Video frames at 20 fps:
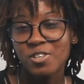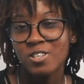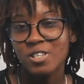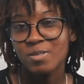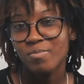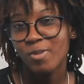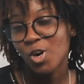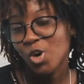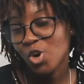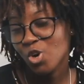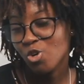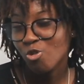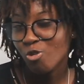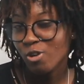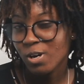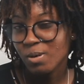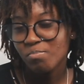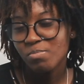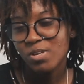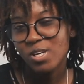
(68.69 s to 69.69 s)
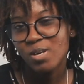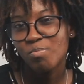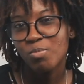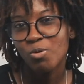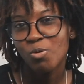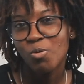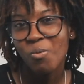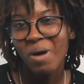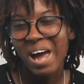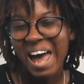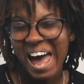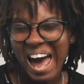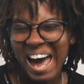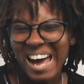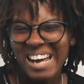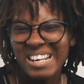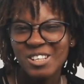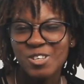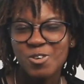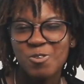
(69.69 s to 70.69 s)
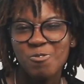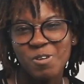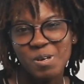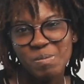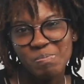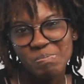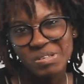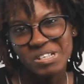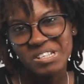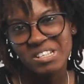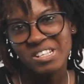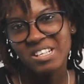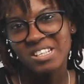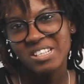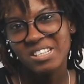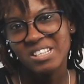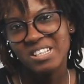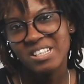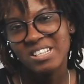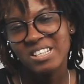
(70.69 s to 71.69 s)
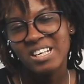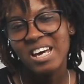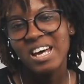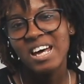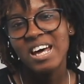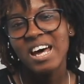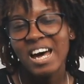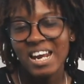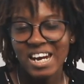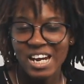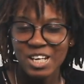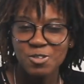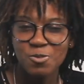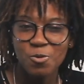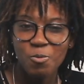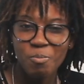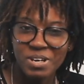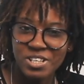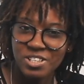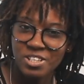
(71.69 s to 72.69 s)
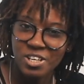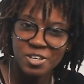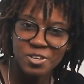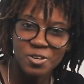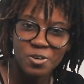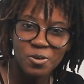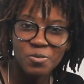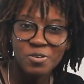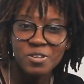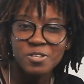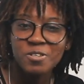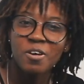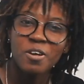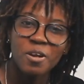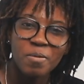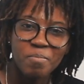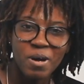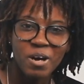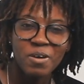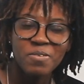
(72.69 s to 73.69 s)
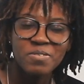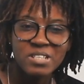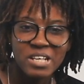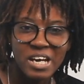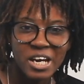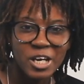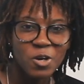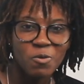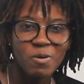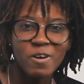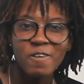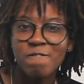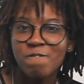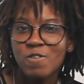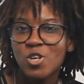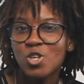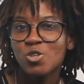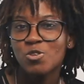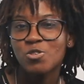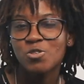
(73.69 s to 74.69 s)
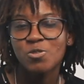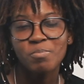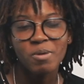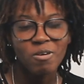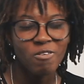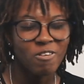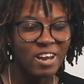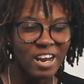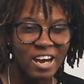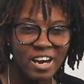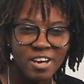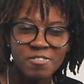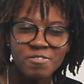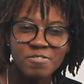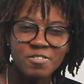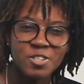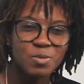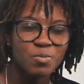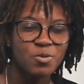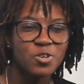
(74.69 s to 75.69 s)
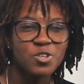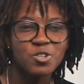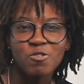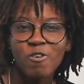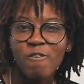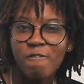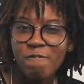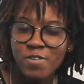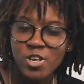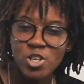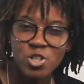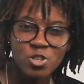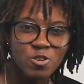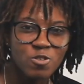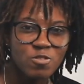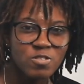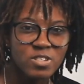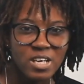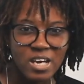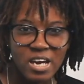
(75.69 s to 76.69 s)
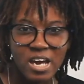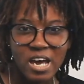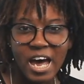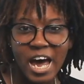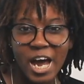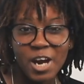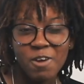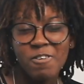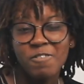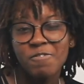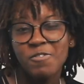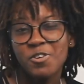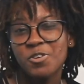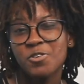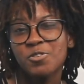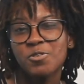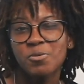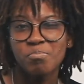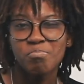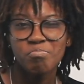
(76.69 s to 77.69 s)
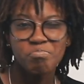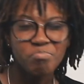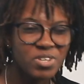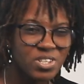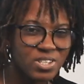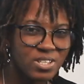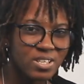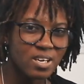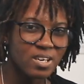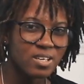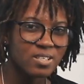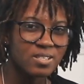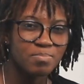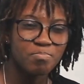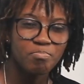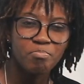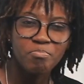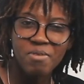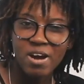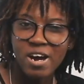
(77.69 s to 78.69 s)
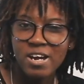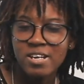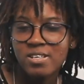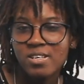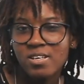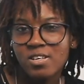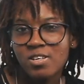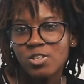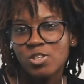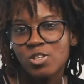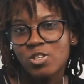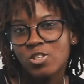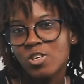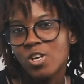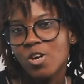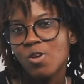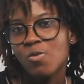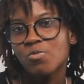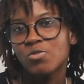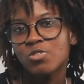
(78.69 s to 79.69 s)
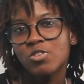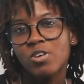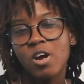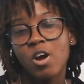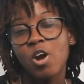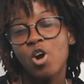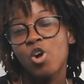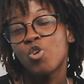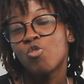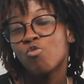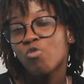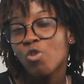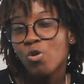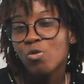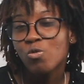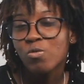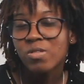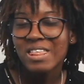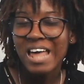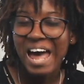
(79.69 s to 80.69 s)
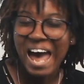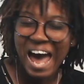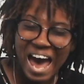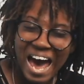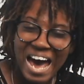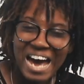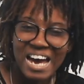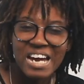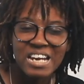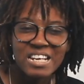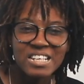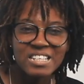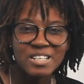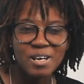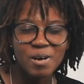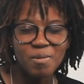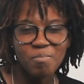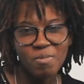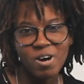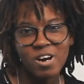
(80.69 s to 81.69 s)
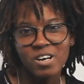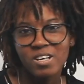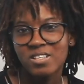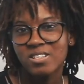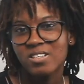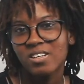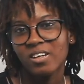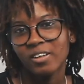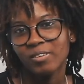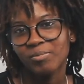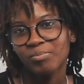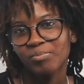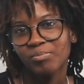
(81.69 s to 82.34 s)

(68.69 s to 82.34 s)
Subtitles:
About growing people and growing businesses, and that's all my channel is all about. I create videos about life, inspirational videos. I create videos on business, branding, sales, growth, and marketing.